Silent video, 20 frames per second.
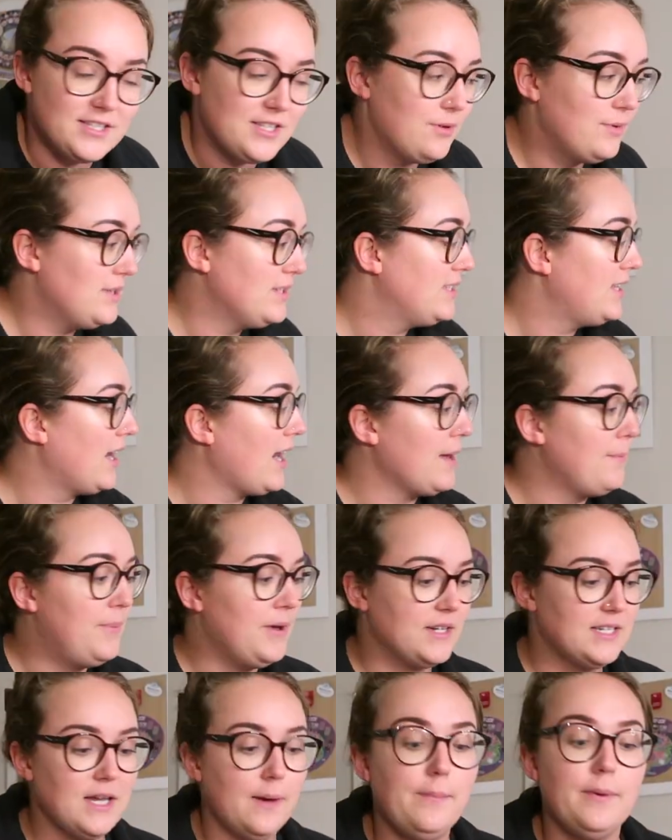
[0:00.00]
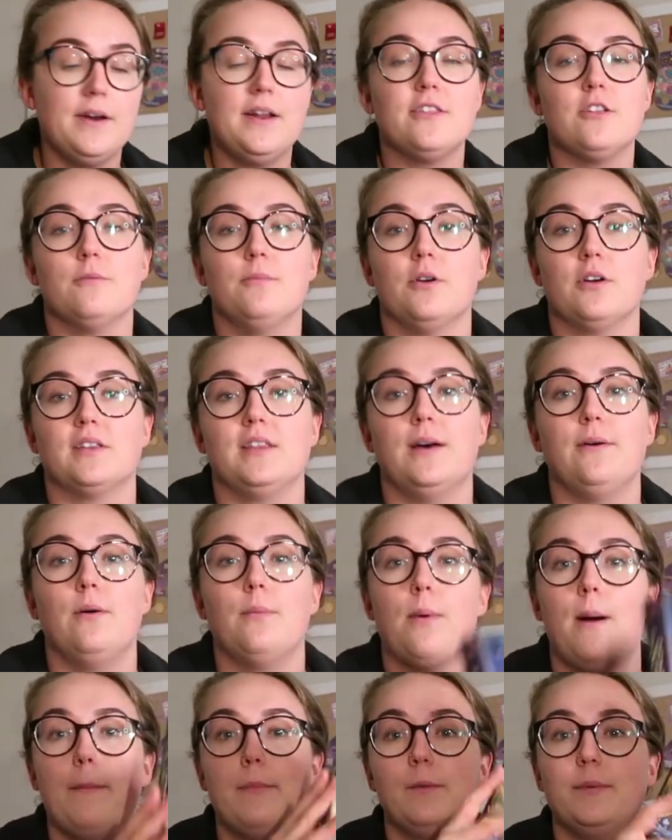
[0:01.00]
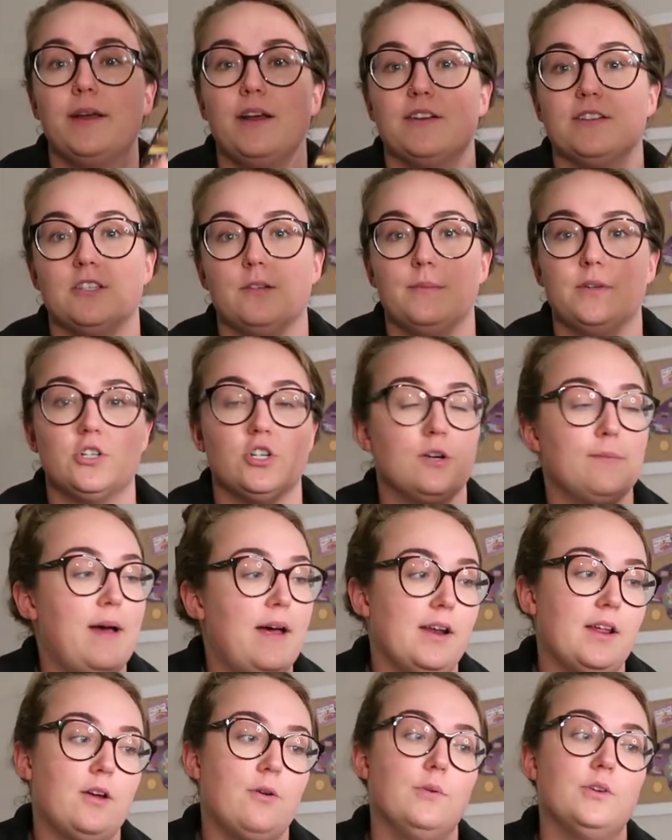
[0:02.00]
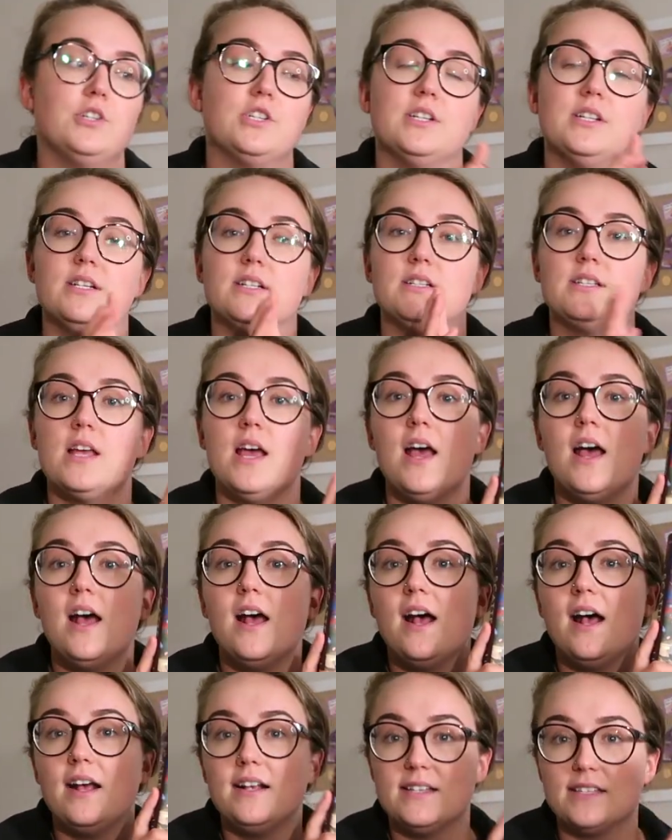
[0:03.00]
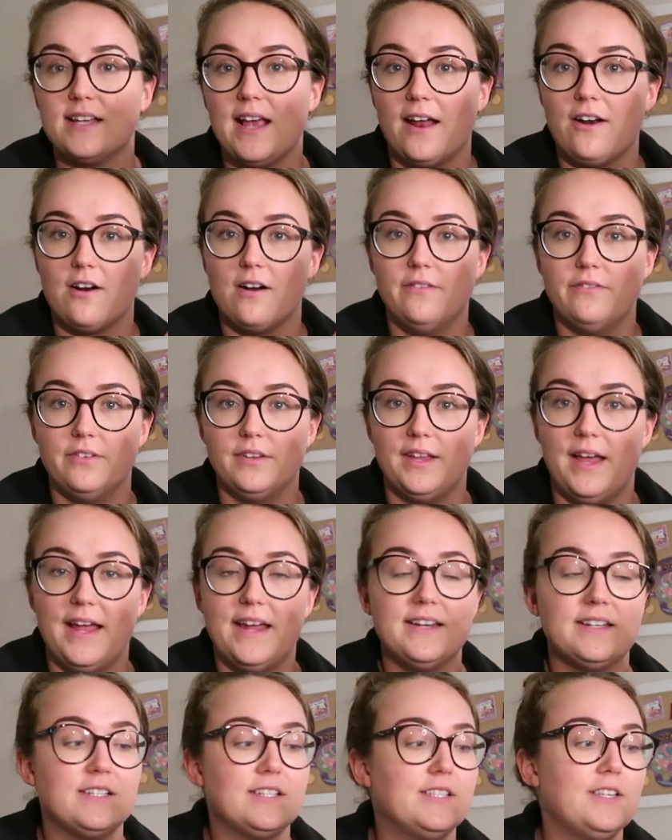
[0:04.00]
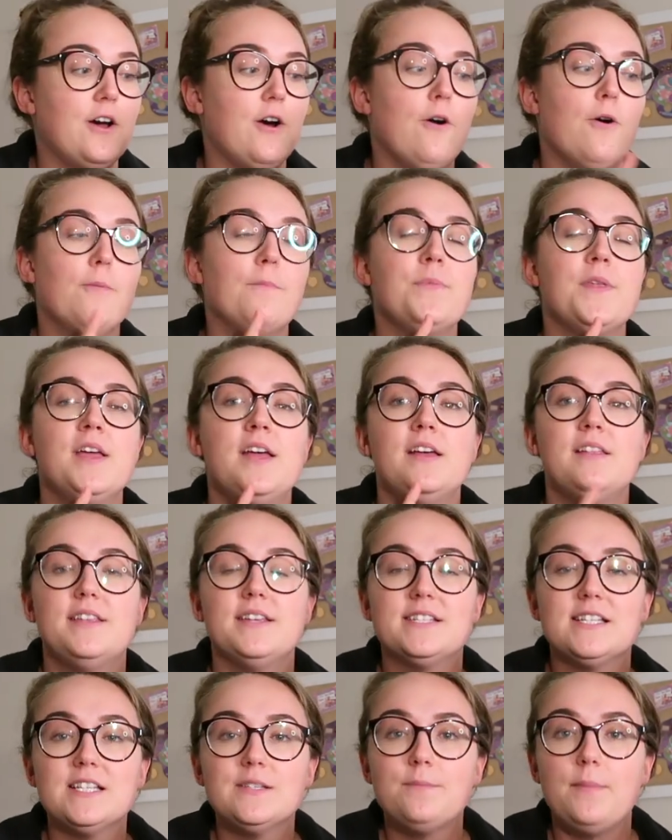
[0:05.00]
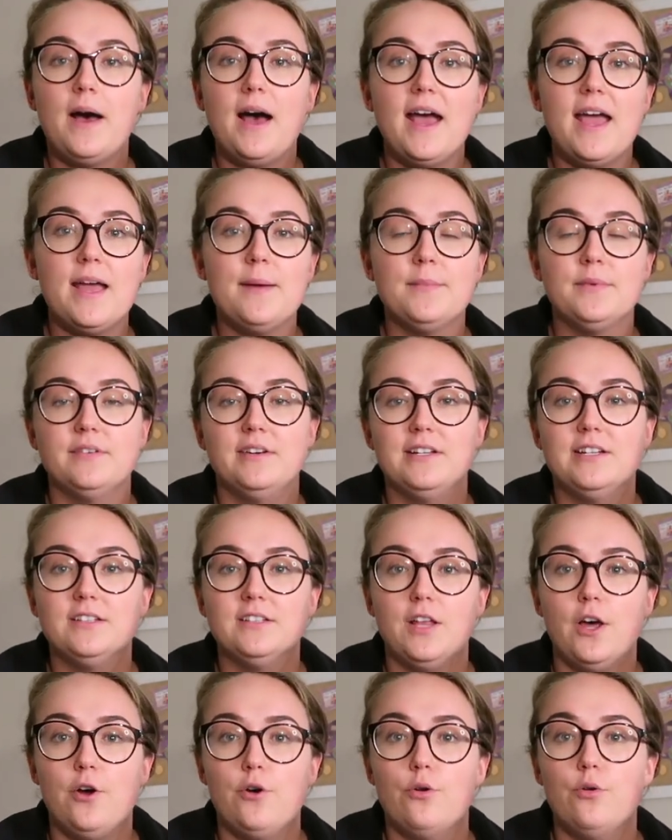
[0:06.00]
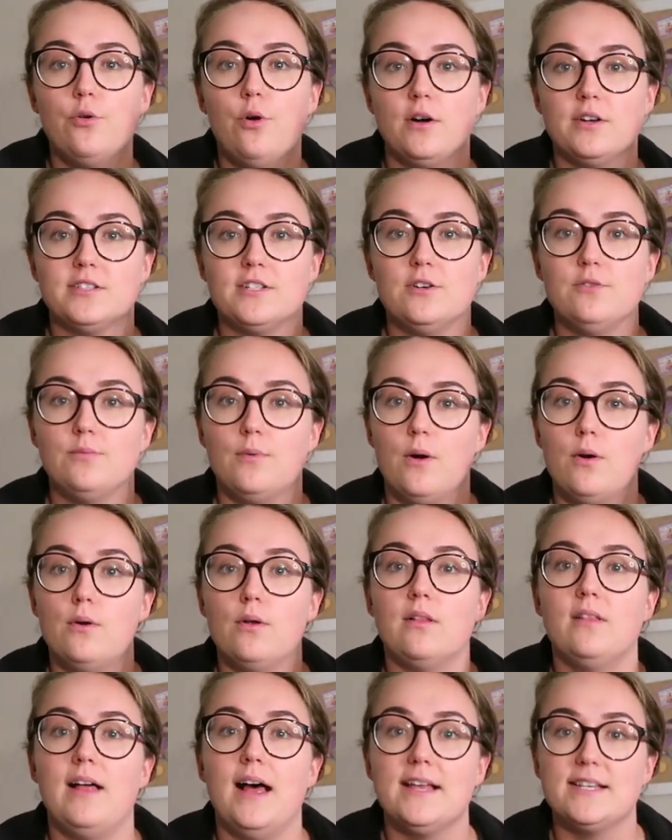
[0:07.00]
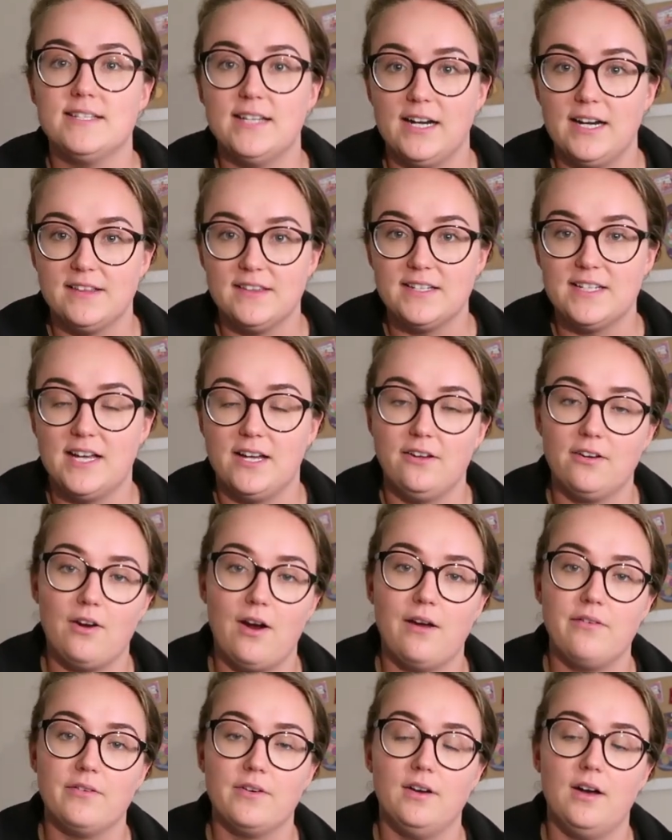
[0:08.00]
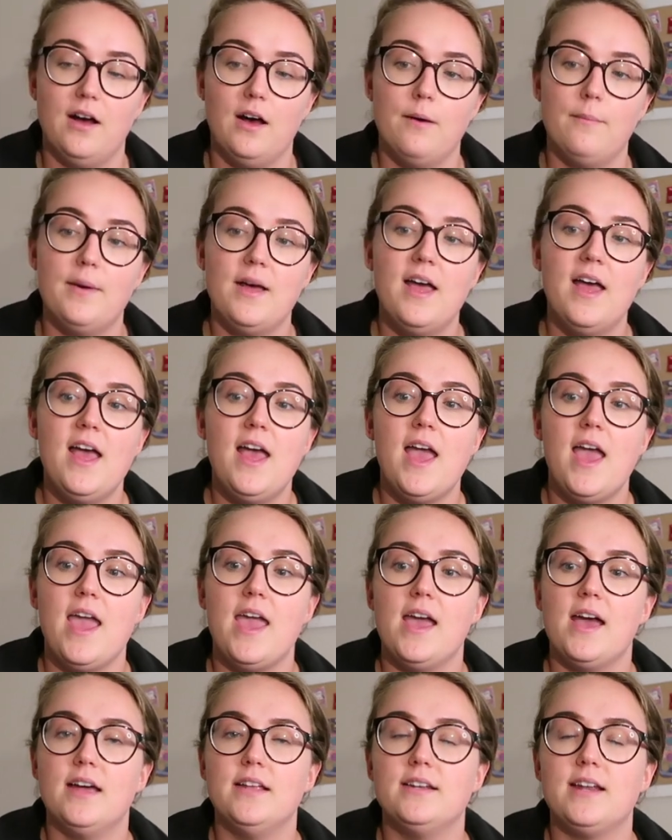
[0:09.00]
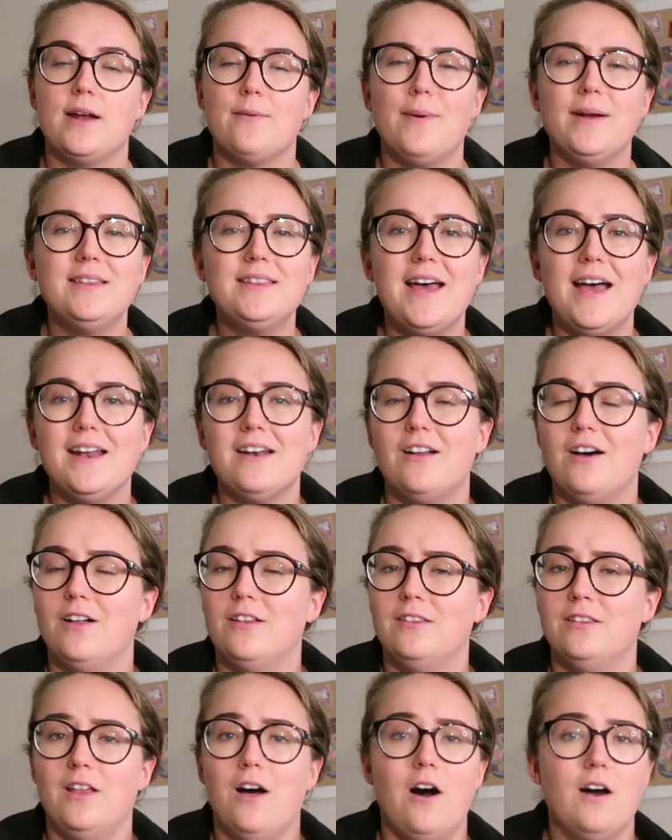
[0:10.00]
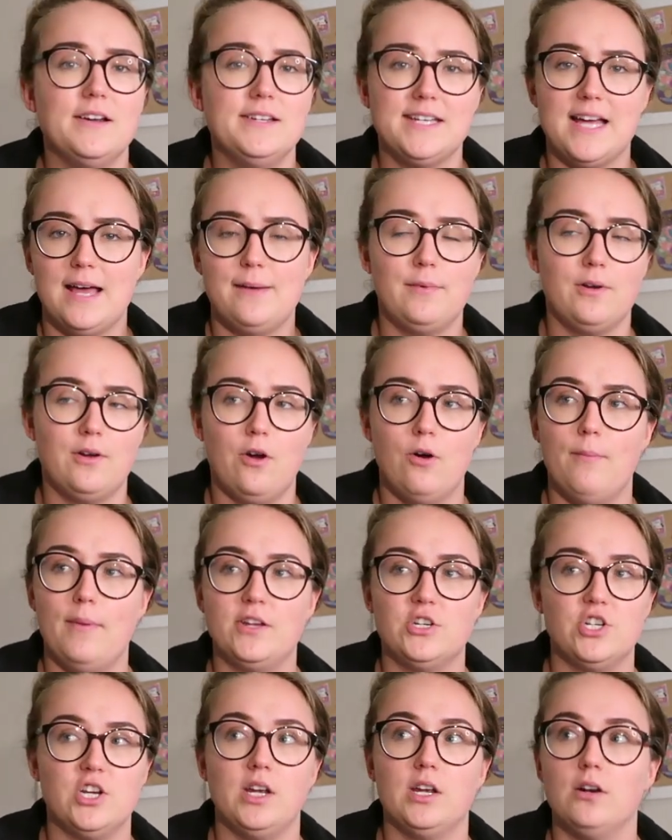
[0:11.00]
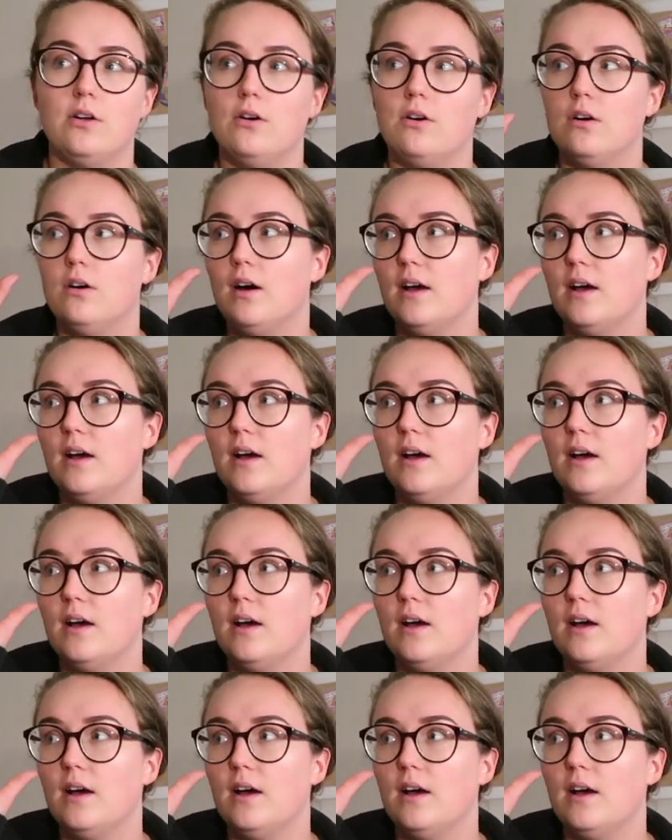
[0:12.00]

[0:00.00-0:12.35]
So instead I picked up another book that will probably also be traumatic, which is A Scatter of Light. So this is by Mindy Lo, who also wrote Last Night at the Telegraph Club, and I read that a long time ago on my channel.